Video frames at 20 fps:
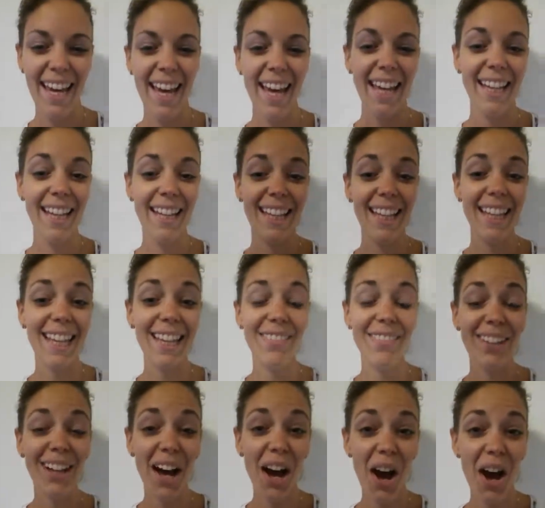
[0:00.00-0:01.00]
that
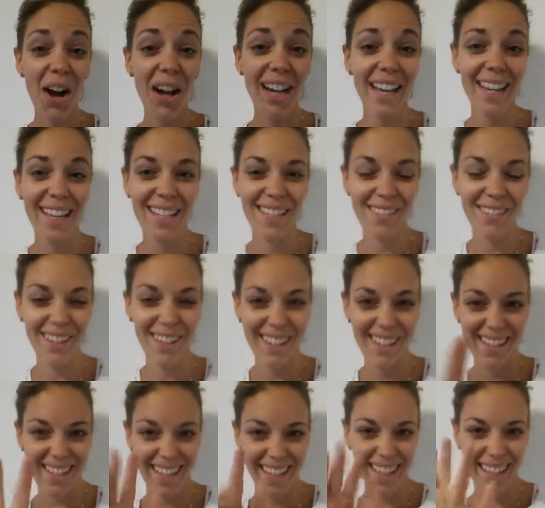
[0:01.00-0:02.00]
even Angie is
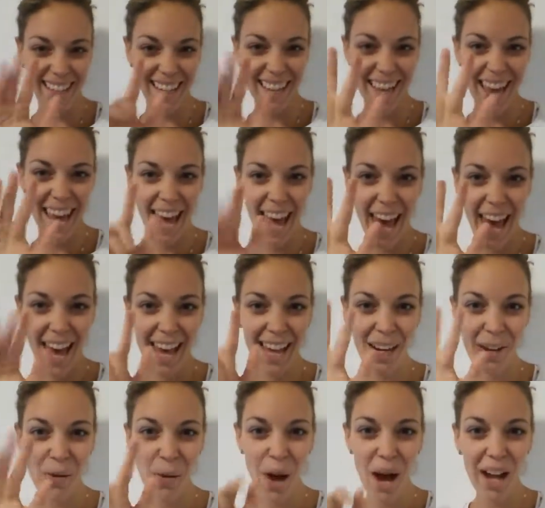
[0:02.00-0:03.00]
watching.
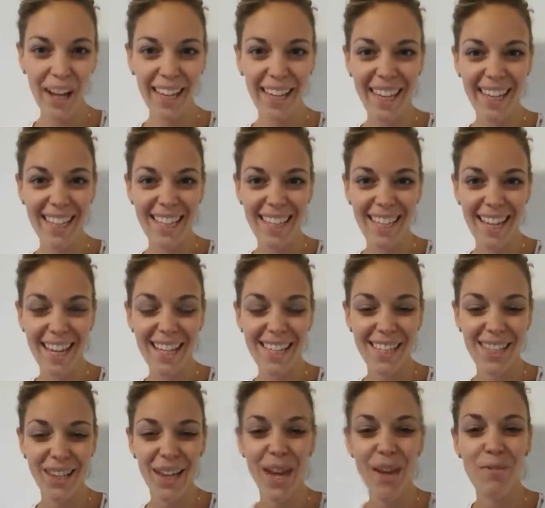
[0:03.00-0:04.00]
Hello, Angie, it's nice
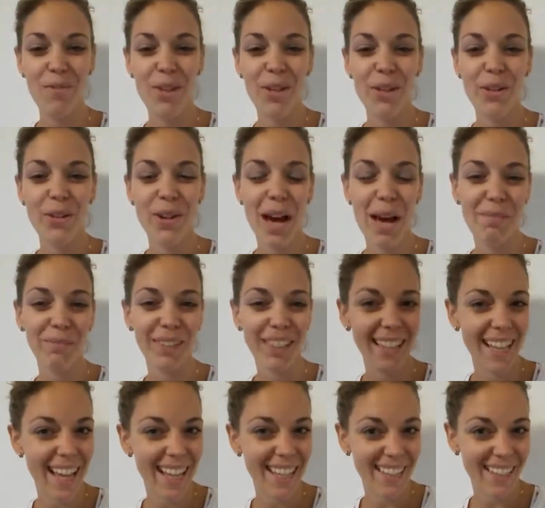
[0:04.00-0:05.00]
to have you. I'm
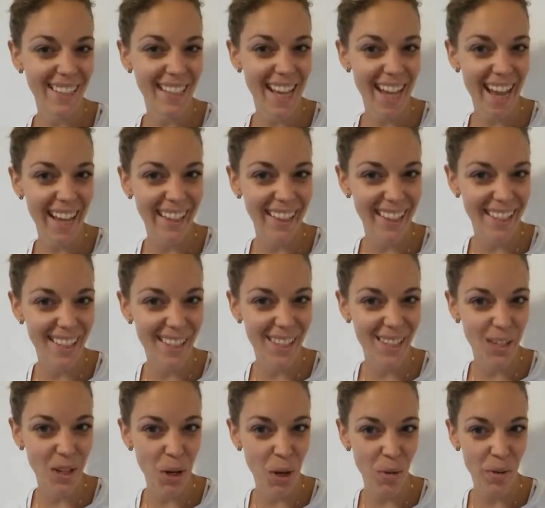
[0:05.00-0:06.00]
glad you liked the
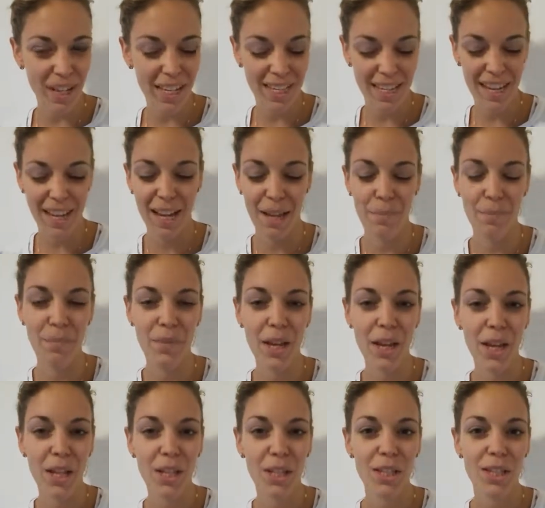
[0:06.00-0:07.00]
story time.
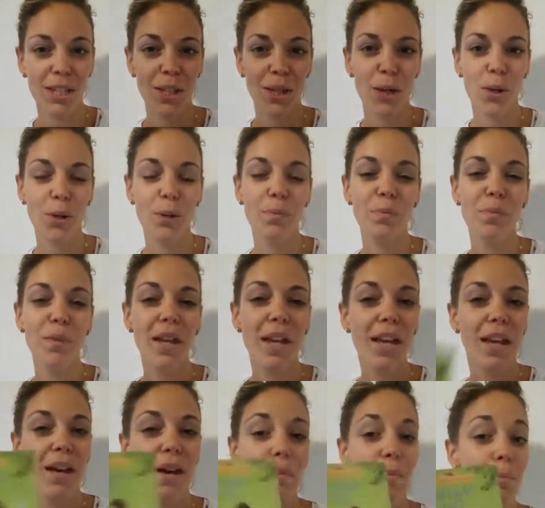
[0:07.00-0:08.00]
So,
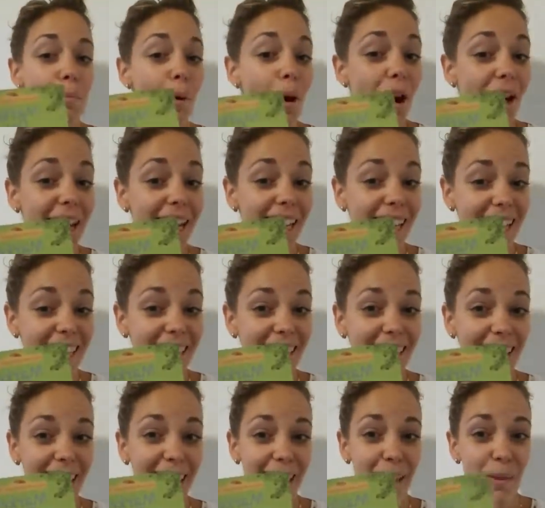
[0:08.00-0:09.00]
Market
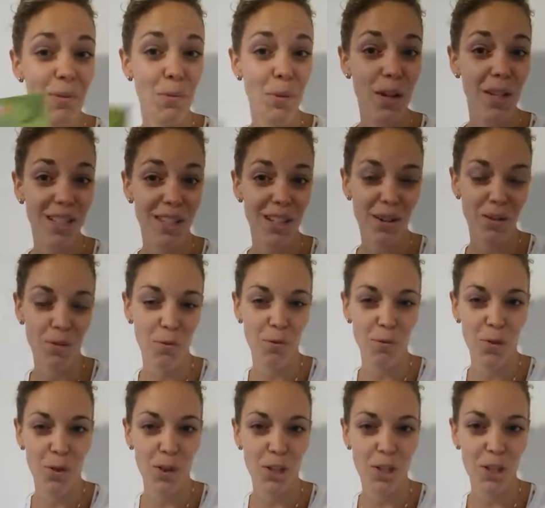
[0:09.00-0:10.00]
Day was our
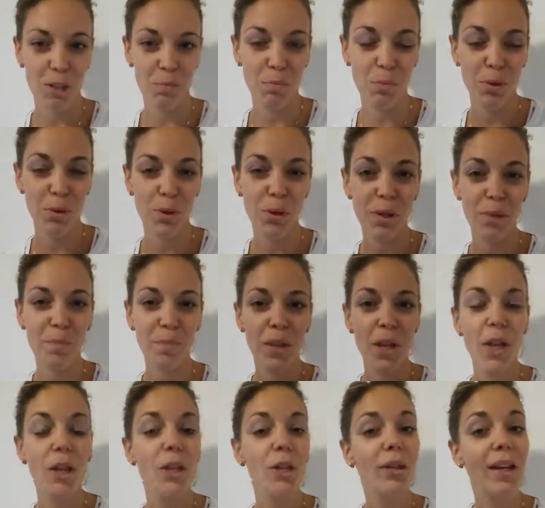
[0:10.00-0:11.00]
first book.
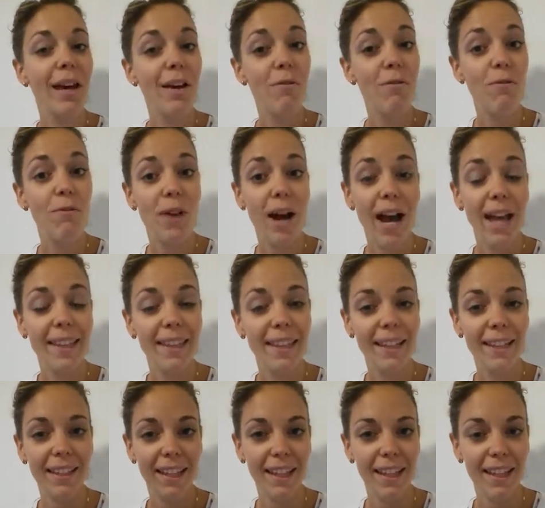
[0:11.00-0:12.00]
You can find
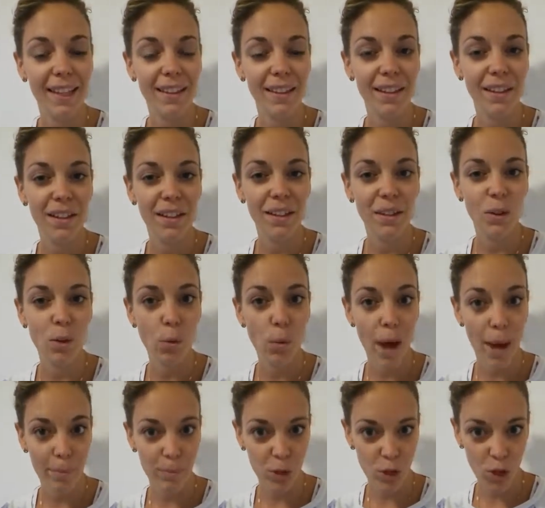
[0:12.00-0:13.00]
it in the
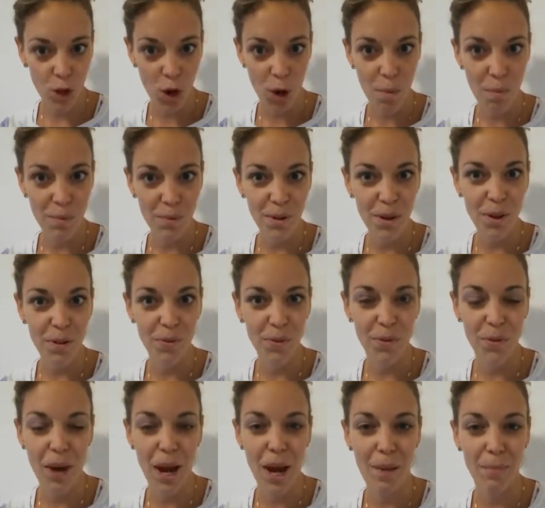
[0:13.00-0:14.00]
web shop of
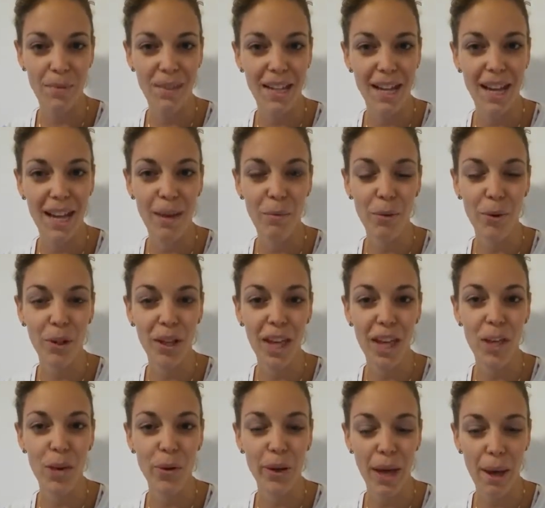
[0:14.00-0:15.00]
Rhyme Time. Okay,
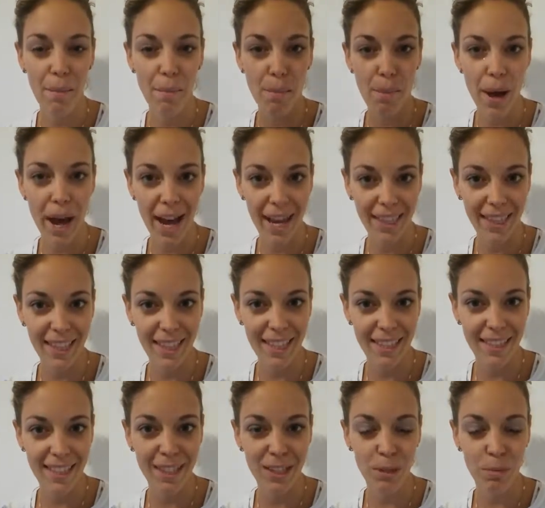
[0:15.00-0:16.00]
you can buy
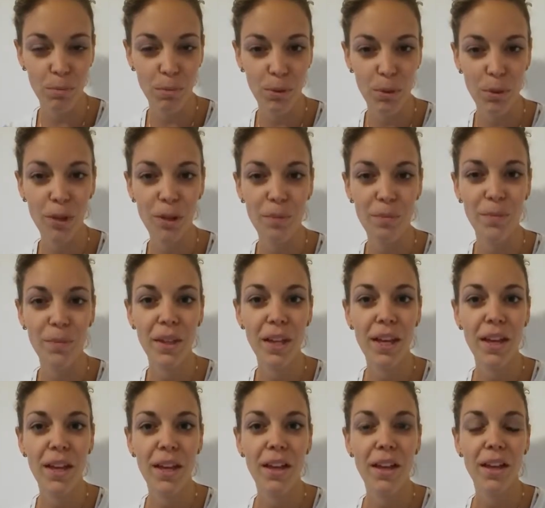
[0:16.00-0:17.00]
this little book
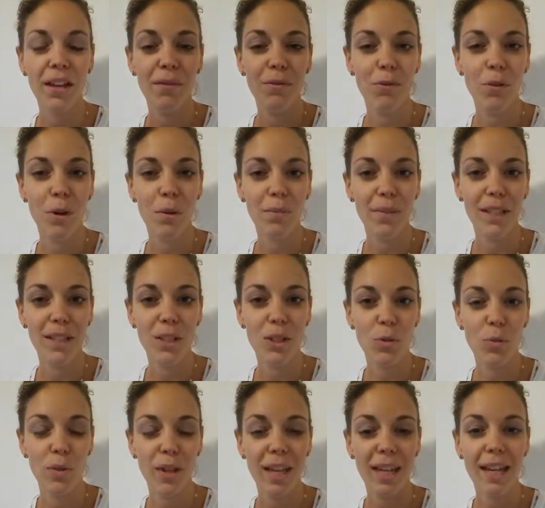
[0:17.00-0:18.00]
from
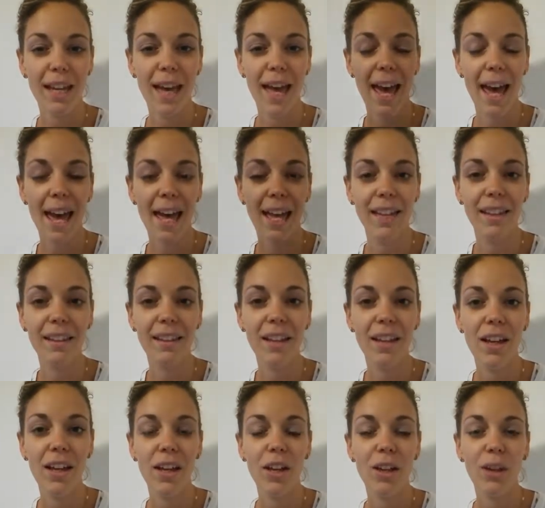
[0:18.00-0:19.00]
this week. And
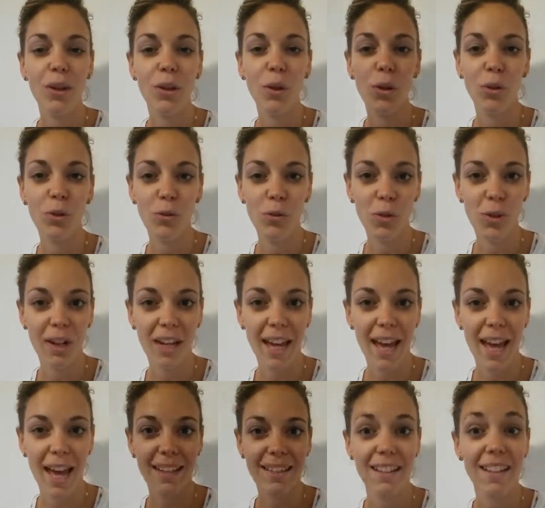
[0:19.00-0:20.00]
don't
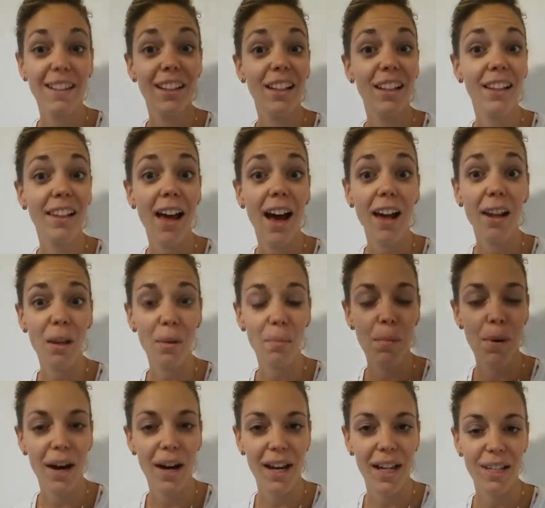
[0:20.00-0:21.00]
forget the
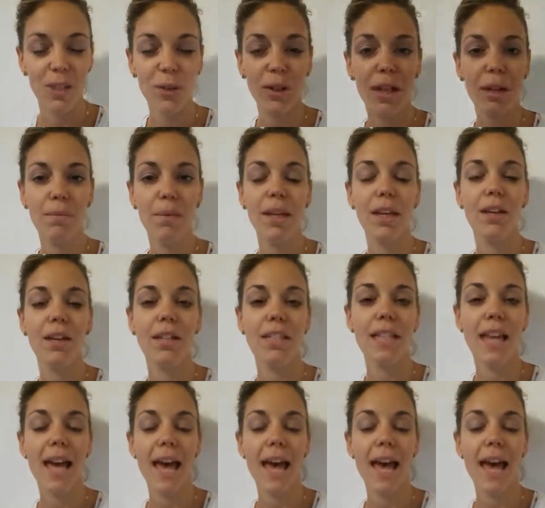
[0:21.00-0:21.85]
lullabies, okay? Because